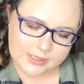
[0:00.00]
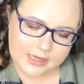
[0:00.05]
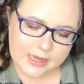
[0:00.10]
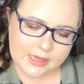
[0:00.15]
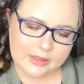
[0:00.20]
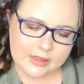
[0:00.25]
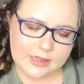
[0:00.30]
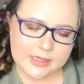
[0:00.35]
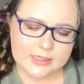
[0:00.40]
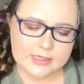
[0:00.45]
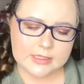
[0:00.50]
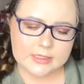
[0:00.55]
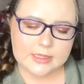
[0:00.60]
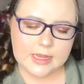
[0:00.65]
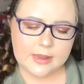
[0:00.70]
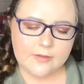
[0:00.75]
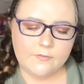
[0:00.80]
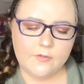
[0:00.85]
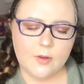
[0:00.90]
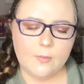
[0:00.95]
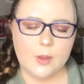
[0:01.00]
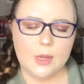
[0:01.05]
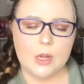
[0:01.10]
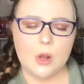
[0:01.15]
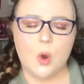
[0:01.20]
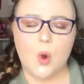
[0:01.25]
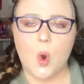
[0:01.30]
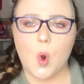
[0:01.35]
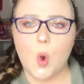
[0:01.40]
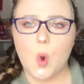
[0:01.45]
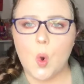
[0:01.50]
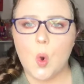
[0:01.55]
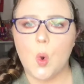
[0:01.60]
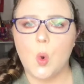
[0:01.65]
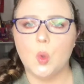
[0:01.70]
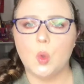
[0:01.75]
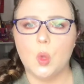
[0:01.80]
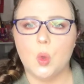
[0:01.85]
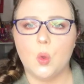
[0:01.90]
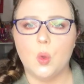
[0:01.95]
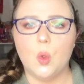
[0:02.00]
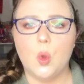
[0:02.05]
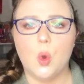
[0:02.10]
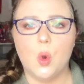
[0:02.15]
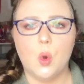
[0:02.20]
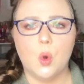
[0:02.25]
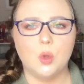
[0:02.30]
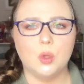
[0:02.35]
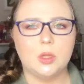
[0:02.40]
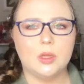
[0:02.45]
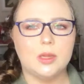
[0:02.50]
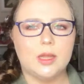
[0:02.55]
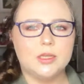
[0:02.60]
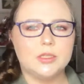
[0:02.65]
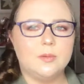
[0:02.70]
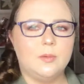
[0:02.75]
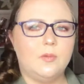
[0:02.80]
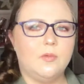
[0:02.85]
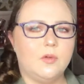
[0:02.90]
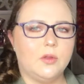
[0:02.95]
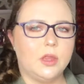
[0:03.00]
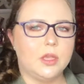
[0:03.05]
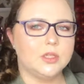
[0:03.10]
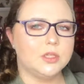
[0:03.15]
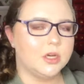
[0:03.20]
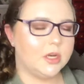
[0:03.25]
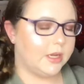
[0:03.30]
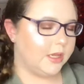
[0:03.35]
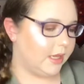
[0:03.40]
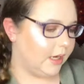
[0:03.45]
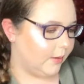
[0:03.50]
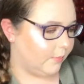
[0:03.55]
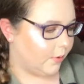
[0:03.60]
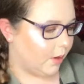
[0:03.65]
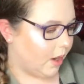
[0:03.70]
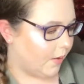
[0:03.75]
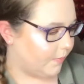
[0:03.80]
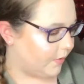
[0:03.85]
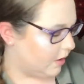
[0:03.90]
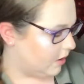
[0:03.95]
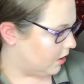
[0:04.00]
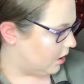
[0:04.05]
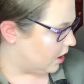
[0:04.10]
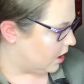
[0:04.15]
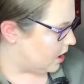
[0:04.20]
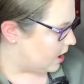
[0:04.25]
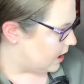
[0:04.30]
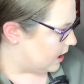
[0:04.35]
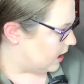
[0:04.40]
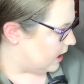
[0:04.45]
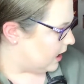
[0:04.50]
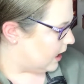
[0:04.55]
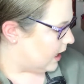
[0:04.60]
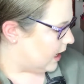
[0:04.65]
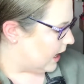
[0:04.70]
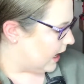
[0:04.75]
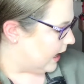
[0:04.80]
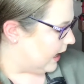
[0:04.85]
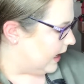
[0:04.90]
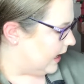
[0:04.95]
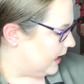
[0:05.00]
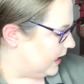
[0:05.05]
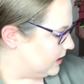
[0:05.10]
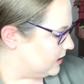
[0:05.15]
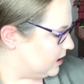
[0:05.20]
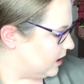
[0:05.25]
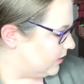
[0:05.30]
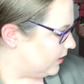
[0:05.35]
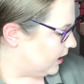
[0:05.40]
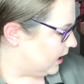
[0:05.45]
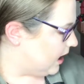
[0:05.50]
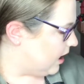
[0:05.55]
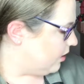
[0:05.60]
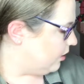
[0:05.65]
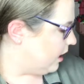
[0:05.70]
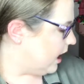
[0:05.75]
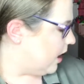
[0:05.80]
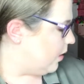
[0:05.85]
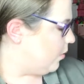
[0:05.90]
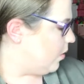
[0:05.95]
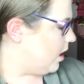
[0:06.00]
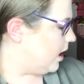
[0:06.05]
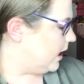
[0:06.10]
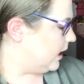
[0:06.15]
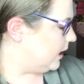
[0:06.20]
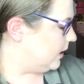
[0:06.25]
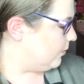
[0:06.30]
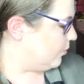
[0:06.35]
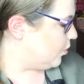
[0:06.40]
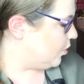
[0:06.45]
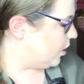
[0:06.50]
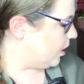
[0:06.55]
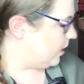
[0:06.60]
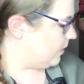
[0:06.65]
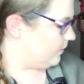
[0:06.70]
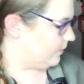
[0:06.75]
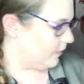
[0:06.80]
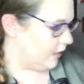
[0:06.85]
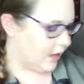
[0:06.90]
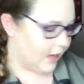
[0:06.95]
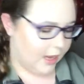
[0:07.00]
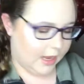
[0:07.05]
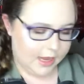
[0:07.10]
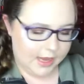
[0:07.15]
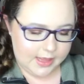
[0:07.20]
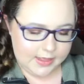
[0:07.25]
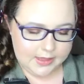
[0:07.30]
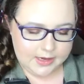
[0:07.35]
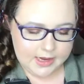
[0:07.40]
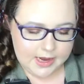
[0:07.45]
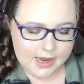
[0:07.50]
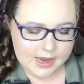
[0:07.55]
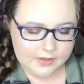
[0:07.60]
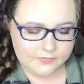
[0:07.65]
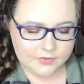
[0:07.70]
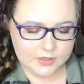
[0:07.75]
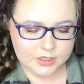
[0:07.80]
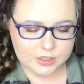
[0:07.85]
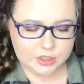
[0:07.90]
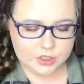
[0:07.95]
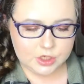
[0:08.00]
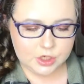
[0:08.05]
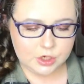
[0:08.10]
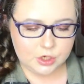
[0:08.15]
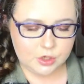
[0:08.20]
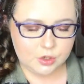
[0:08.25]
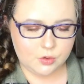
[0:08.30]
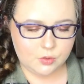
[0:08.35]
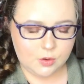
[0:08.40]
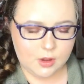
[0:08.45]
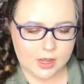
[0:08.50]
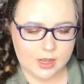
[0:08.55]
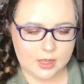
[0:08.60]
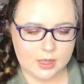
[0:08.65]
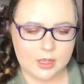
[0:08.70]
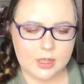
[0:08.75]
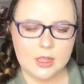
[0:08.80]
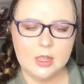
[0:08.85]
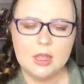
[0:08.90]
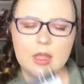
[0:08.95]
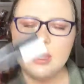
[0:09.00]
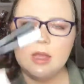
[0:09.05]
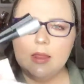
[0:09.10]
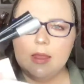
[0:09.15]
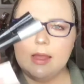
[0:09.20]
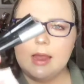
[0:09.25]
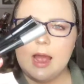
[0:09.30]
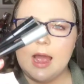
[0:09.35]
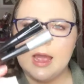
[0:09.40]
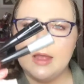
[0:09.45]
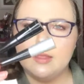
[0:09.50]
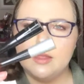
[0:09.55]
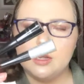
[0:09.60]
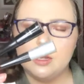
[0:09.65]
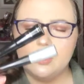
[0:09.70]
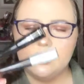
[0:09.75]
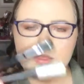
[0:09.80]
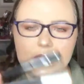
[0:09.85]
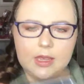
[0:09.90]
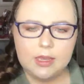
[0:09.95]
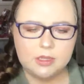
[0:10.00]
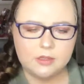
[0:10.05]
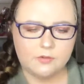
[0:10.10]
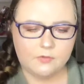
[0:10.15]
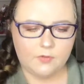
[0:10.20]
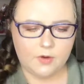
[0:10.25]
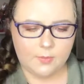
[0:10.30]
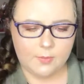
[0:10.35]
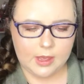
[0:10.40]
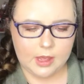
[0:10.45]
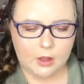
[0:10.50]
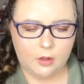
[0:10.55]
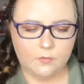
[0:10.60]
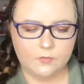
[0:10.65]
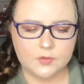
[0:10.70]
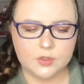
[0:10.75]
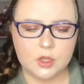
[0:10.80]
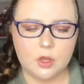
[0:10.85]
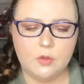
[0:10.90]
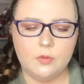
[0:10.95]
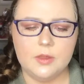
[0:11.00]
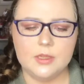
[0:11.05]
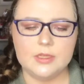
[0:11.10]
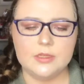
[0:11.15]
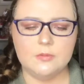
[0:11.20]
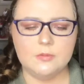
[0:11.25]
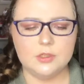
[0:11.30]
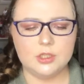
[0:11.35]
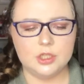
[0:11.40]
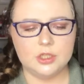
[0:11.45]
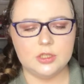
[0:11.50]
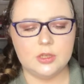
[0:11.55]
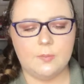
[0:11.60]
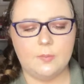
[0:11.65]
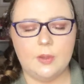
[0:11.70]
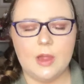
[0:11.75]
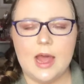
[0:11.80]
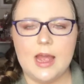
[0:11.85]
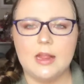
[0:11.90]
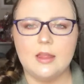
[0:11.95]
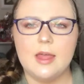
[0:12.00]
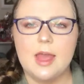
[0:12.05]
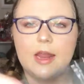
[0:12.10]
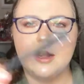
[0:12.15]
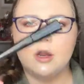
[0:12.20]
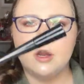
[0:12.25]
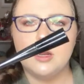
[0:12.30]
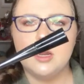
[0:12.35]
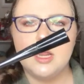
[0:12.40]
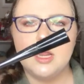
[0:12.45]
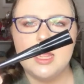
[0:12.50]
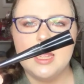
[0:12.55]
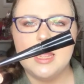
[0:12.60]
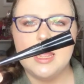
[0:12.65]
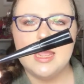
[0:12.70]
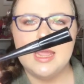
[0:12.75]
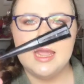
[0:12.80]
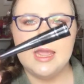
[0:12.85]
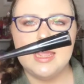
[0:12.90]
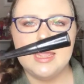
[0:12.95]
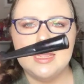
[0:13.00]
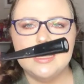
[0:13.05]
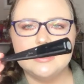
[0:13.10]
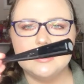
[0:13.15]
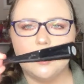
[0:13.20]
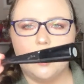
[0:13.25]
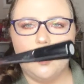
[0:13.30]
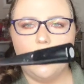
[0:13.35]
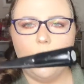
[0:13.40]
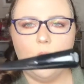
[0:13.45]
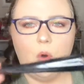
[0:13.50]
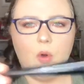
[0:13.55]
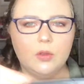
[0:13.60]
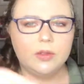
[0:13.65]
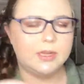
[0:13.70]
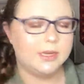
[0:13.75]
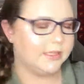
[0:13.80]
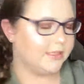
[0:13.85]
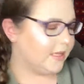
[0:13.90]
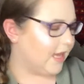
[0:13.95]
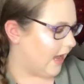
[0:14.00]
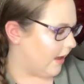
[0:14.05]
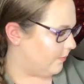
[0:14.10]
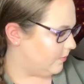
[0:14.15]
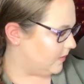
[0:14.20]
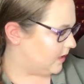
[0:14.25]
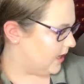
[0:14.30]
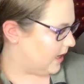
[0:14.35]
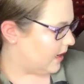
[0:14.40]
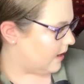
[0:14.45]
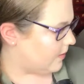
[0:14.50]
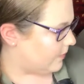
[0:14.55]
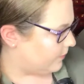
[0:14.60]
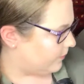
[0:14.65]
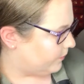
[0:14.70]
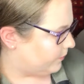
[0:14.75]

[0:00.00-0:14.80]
Like, this is like from an old collection before they started getting popular. And it's not the color I want anymore. And then I have these two like eyeliner things from e.l.f. So this one's just a black liner. It is old and it's empty.